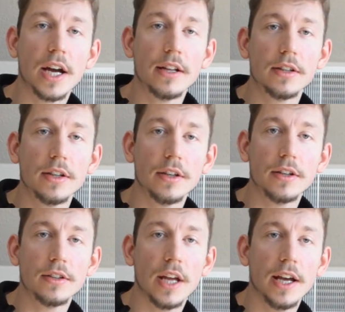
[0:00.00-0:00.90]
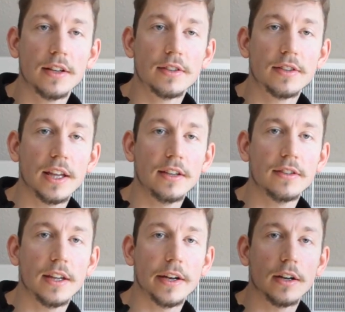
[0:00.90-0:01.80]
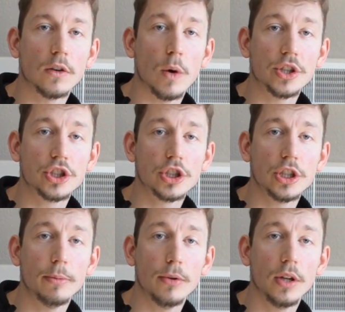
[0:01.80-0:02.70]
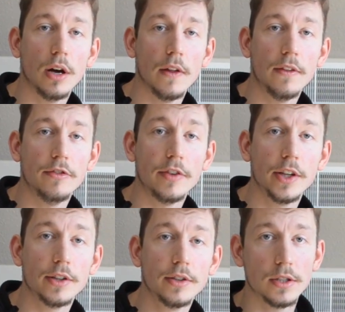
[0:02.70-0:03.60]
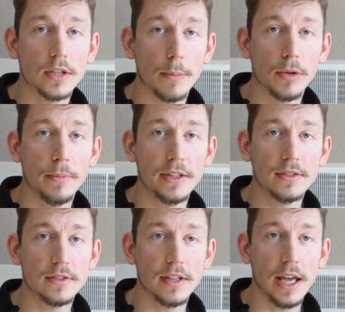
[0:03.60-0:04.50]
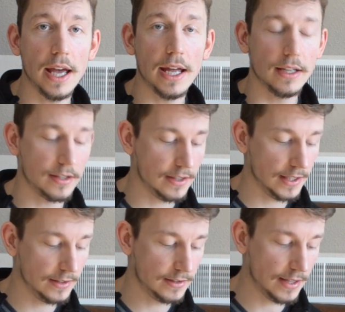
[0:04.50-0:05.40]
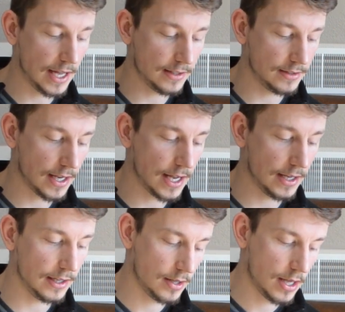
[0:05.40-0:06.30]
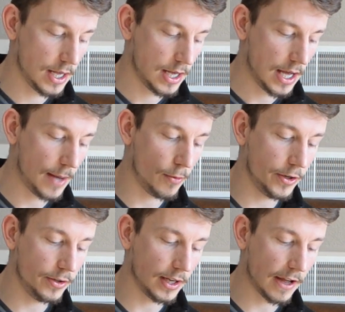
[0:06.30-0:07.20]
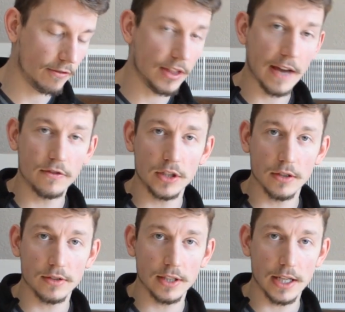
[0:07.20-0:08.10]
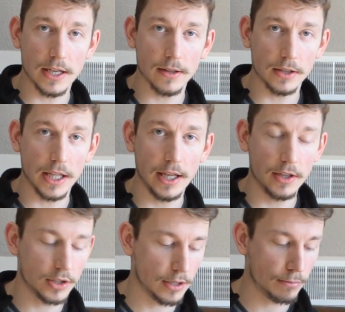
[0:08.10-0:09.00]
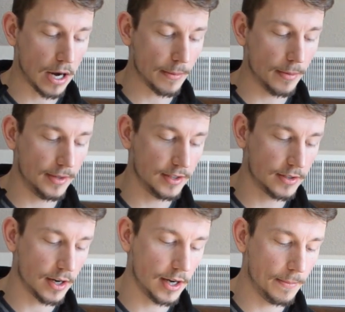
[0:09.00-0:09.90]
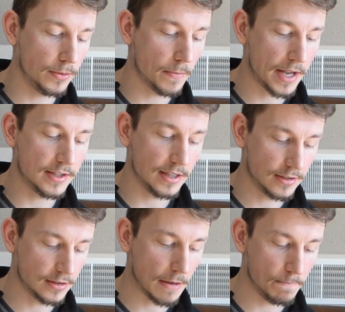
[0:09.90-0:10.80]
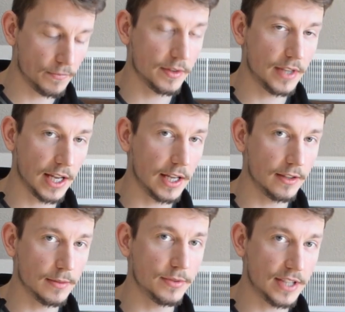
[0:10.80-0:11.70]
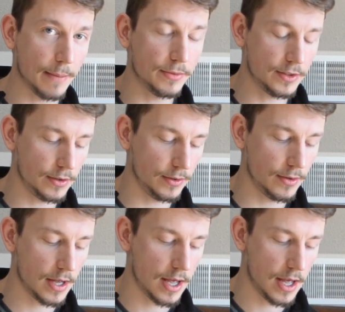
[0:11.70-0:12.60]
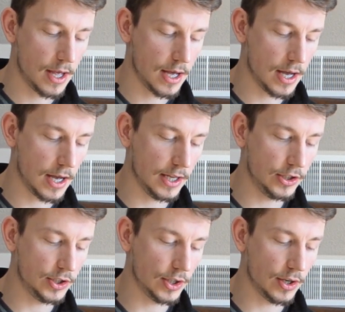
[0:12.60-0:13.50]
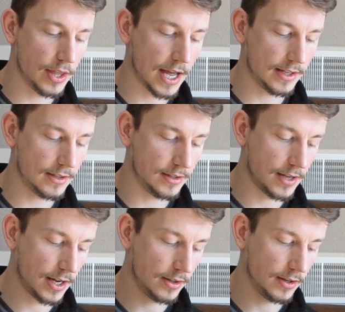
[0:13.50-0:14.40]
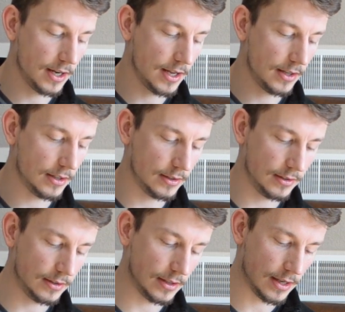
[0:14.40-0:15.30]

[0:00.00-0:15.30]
Tyler takes things that are questionable on the field, supplements and things that I'm wondering if the FGOC League should probably start taking some steps to ensure that Tyler is